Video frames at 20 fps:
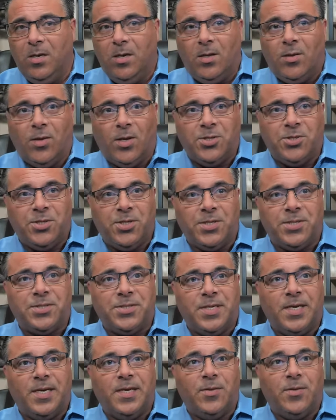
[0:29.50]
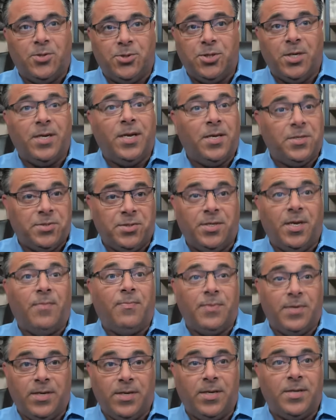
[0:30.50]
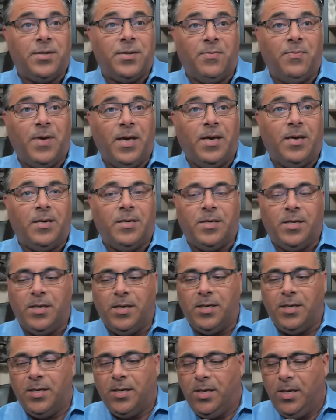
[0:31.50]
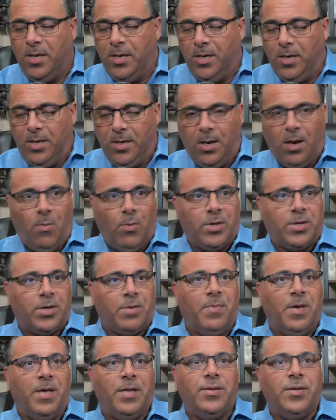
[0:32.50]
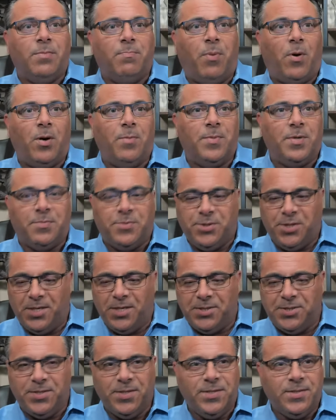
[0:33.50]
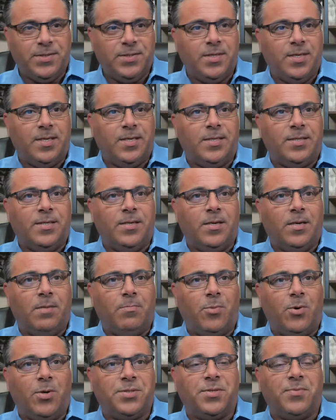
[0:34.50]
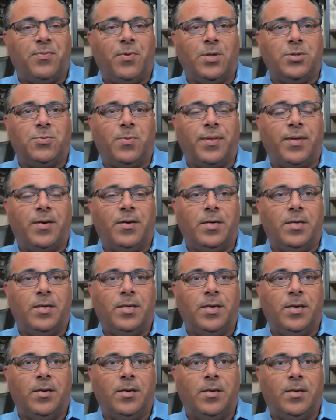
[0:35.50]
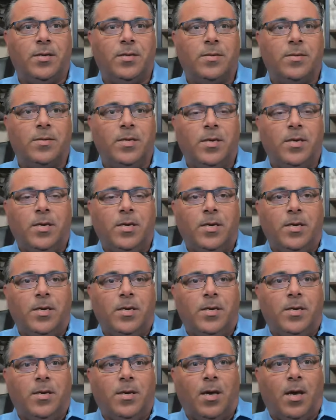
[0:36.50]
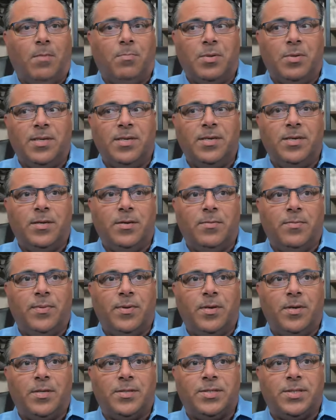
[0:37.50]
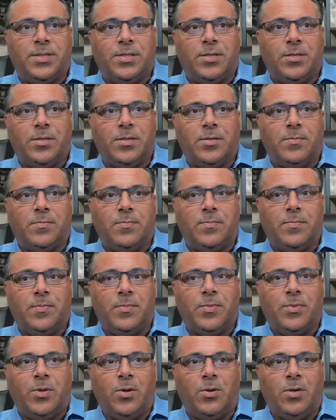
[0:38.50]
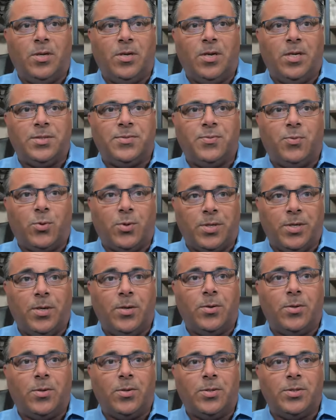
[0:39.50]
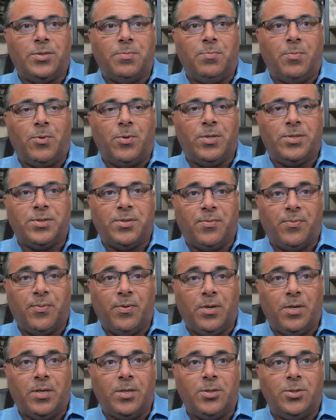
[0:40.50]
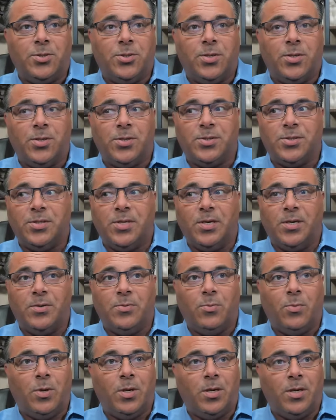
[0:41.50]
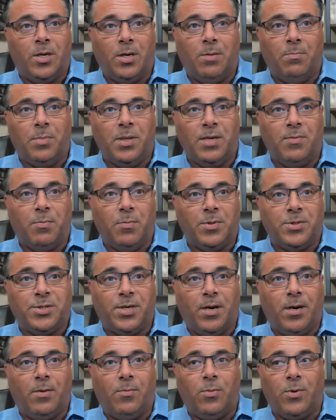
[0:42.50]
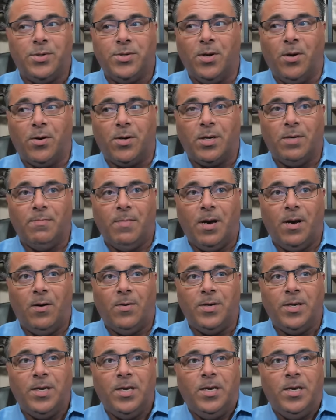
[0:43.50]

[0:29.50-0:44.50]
let's just say the shit has definitely hit the fan. I want to commend the Department of Justice and uh, Marissa Fudge with HUD. Uh, I believe that uh, during the last four years, Marissa Fudge has done an unbelievable job. We're talking about